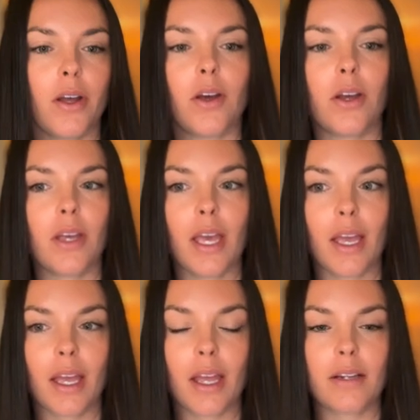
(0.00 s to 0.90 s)

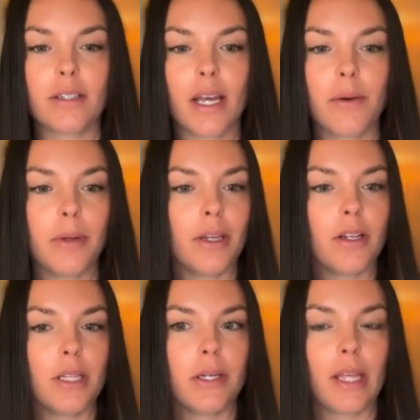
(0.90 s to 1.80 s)
Okay, and now we're going
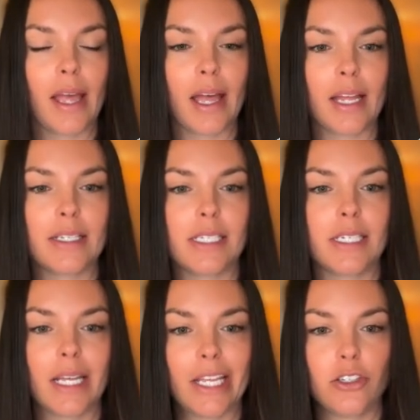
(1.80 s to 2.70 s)
to look at
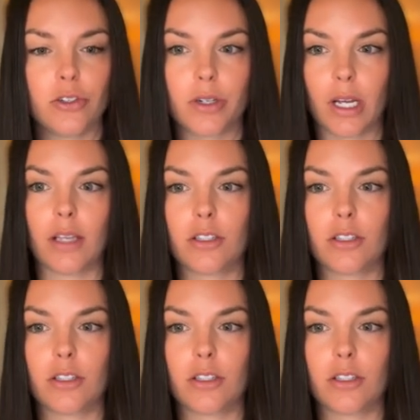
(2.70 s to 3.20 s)
injury.